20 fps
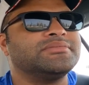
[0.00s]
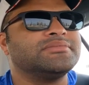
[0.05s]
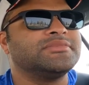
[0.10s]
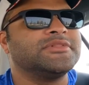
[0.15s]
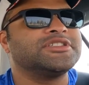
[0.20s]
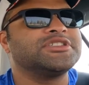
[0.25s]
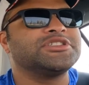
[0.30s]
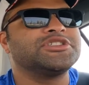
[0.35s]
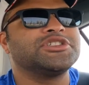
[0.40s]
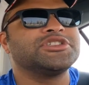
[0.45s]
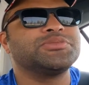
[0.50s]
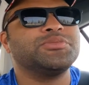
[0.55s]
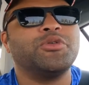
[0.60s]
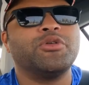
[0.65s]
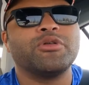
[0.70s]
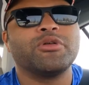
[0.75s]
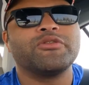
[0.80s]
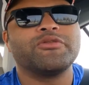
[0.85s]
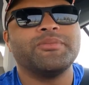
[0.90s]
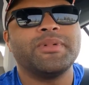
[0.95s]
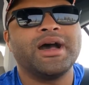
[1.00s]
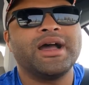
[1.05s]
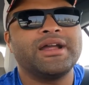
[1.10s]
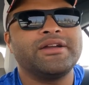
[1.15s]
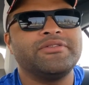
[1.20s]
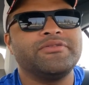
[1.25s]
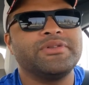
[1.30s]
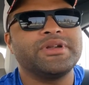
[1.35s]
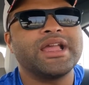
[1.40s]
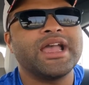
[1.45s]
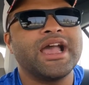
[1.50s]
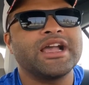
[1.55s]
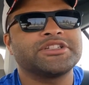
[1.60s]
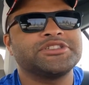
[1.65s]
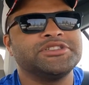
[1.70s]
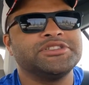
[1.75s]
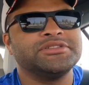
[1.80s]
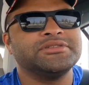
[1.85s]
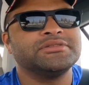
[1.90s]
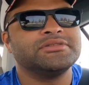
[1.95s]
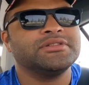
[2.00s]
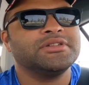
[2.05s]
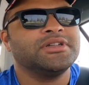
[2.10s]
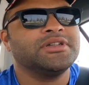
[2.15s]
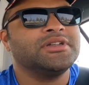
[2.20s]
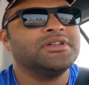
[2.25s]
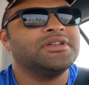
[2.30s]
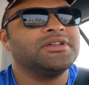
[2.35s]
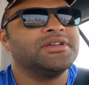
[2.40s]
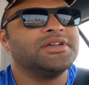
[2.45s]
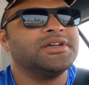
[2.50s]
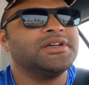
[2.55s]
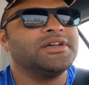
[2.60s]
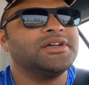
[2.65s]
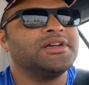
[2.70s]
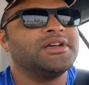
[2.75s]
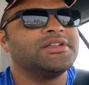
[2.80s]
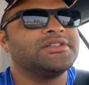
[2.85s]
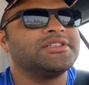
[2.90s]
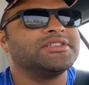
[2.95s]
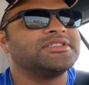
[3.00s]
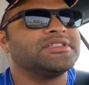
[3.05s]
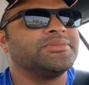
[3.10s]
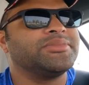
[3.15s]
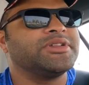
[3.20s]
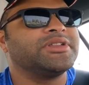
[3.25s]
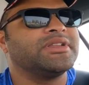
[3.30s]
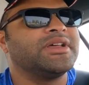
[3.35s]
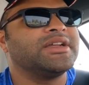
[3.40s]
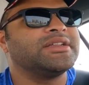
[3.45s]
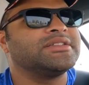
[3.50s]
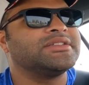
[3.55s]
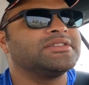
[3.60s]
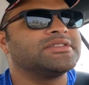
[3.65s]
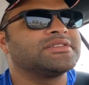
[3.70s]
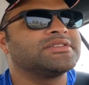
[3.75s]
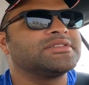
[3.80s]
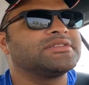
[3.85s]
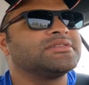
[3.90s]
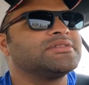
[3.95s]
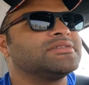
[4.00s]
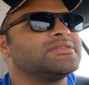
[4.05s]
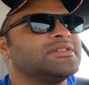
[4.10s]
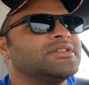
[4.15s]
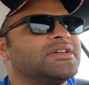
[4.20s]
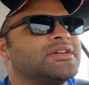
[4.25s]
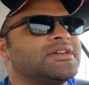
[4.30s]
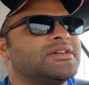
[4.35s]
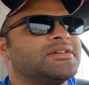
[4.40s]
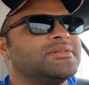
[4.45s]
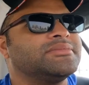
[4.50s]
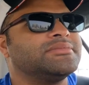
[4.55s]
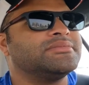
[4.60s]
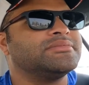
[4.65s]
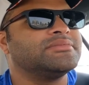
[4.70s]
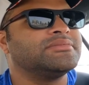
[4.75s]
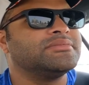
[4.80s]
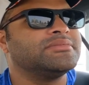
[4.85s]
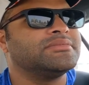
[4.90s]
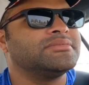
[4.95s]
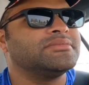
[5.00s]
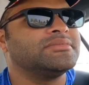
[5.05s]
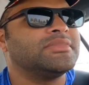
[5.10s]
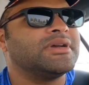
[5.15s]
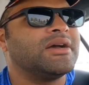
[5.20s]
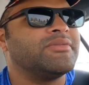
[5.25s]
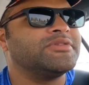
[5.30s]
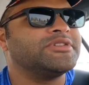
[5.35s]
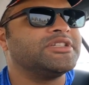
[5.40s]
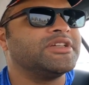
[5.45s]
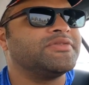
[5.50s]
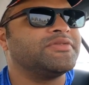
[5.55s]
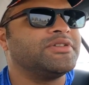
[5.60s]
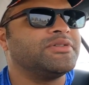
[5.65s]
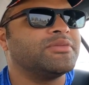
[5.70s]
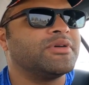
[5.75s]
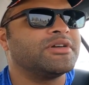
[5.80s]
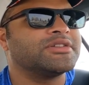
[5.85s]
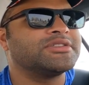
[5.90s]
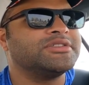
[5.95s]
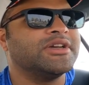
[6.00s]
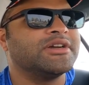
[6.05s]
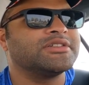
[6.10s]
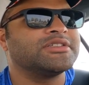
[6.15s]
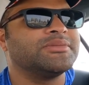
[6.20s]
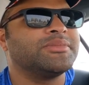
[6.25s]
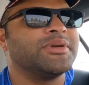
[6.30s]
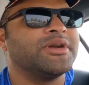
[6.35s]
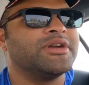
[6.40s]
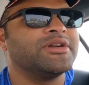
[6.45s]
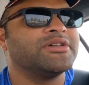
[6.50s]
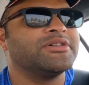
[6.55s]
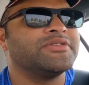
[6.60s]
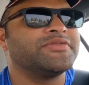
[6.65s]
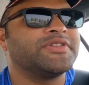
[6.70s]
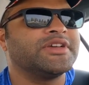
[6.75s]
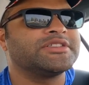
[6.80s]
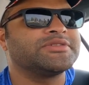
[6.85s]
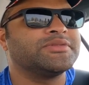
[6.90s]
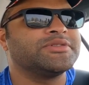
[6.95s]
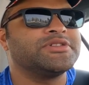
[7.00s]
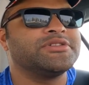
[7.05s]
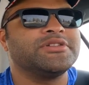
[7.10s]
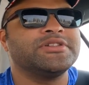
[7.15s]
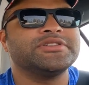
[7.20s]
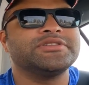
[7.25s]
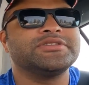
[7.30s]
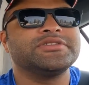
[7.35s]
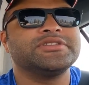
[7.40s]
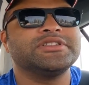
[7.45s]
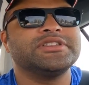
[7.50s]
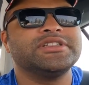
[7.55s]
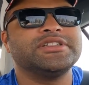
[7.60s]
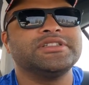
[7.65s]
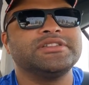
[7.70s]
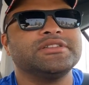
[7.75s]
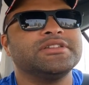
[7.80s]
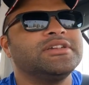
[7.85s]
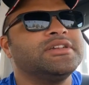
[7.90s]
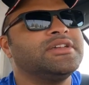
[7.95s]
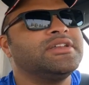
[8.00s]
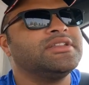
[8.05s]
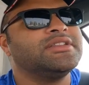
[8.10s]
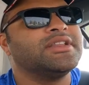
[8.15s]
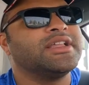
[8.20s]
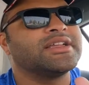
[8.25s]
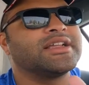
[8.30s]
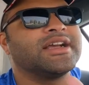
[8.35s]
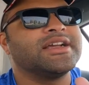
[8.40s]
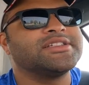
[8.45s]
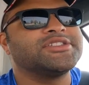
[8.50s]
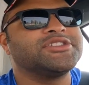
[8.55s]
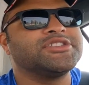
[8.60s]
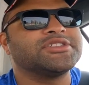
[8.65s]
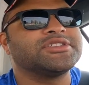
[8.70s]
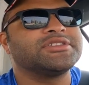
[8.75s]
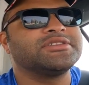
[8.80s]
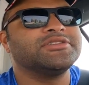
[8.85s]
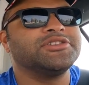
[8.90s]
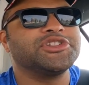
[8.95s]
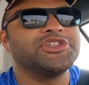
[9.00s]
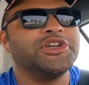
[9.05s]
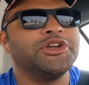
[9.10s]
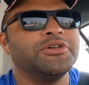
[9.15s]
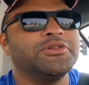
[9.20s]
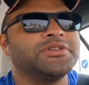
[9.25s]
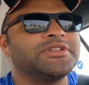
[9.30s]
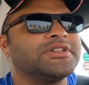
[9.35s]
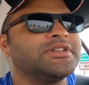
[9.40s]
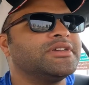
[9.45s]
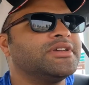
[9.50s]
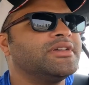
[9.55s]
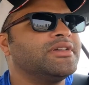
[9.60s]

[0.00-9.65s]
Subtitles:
This is just more of my reaction to something like this. I would definitely watch Doug DeMero if that's what you're interested in. That guy's just the GOAT.